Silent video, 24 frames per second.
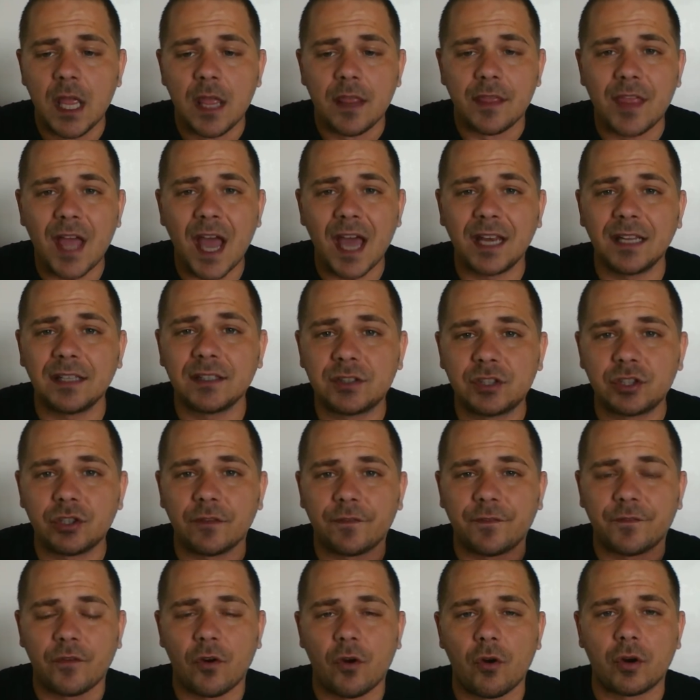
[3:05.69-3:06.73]
That is your
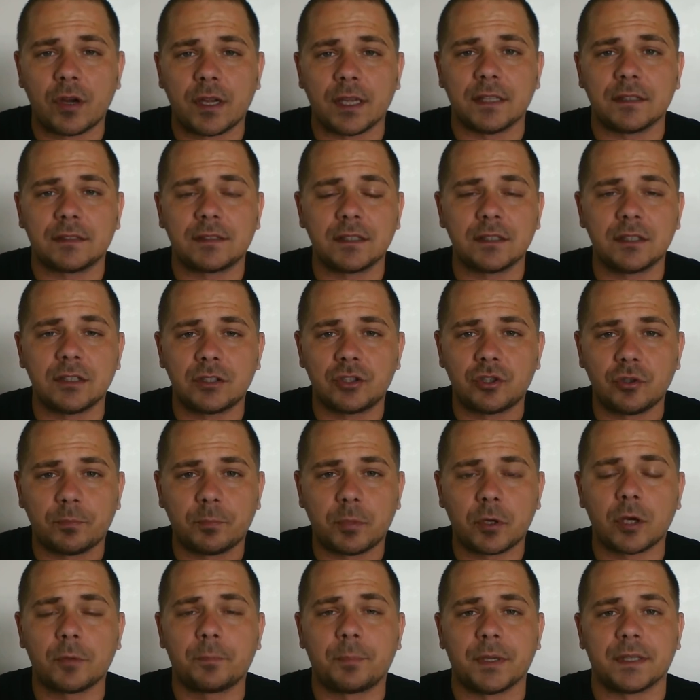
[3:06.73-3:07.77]
focus. It's your
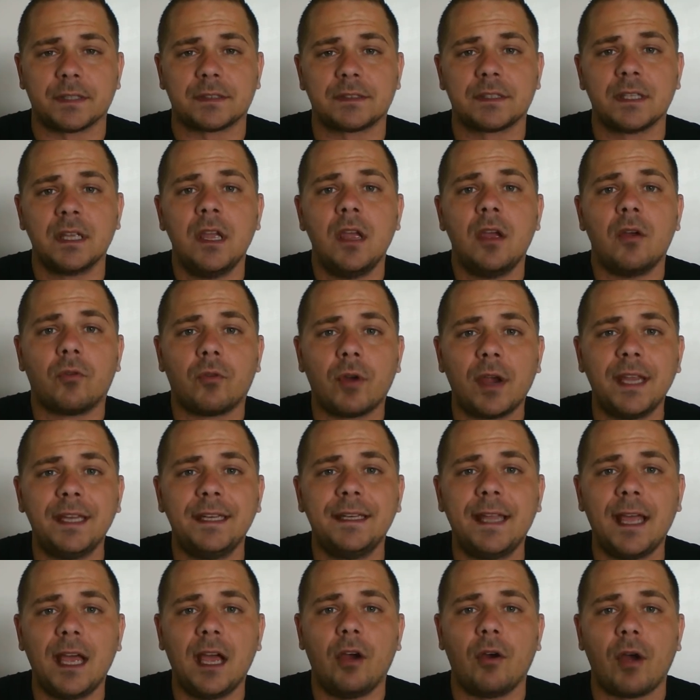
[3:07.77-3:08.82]
purpose. Right
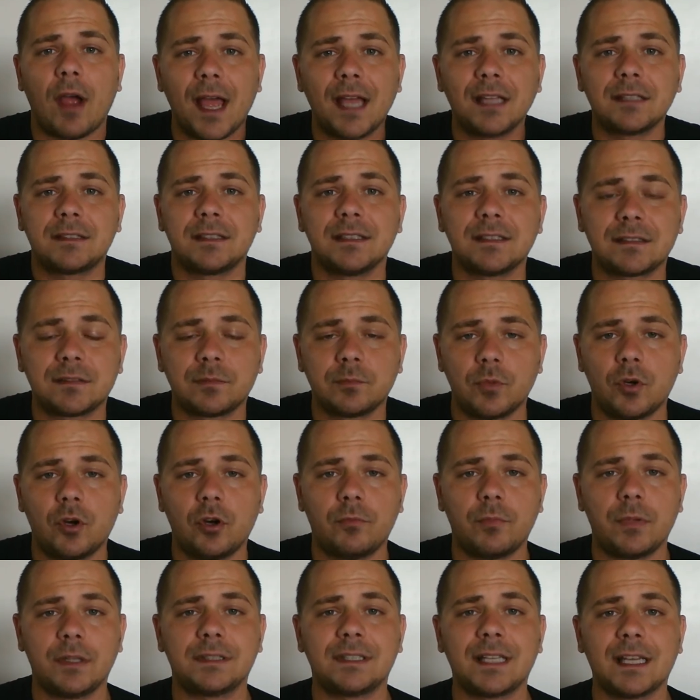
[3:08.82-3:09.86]
now, at this
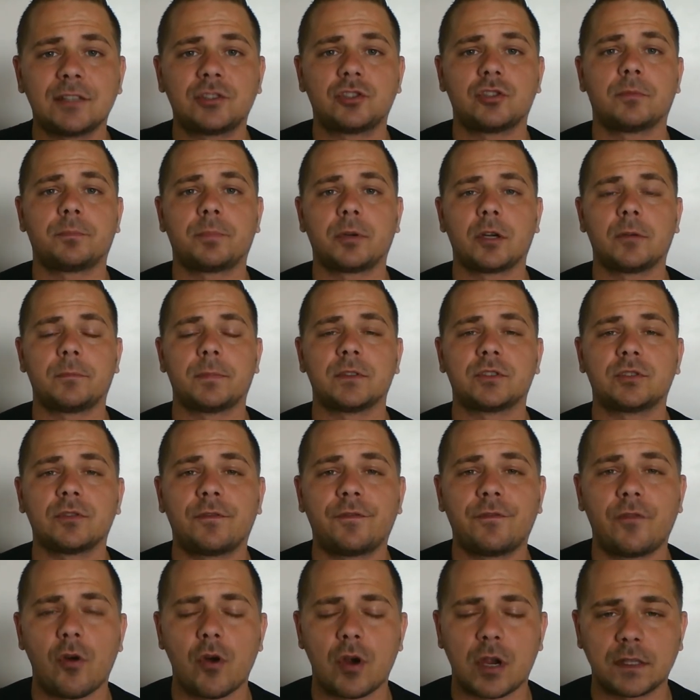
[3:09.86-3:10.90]
moment, that's your purpose. So
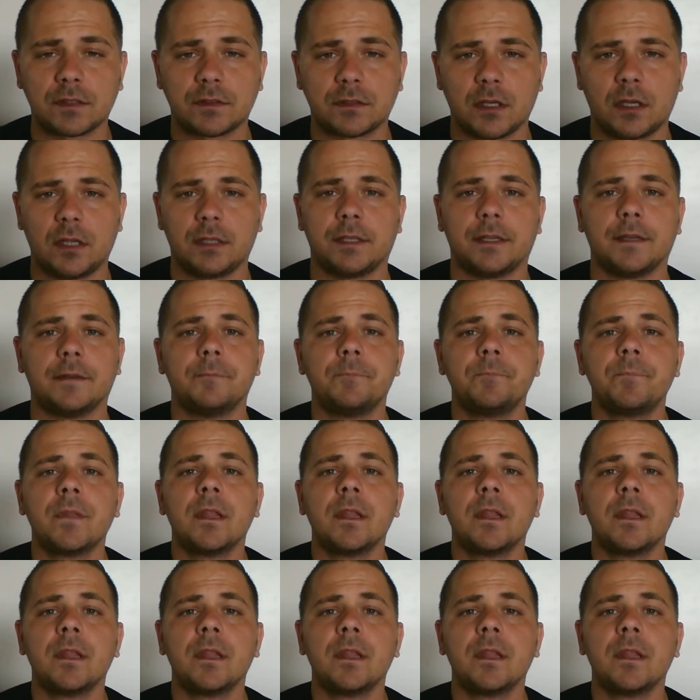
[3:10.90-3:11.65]
focus on it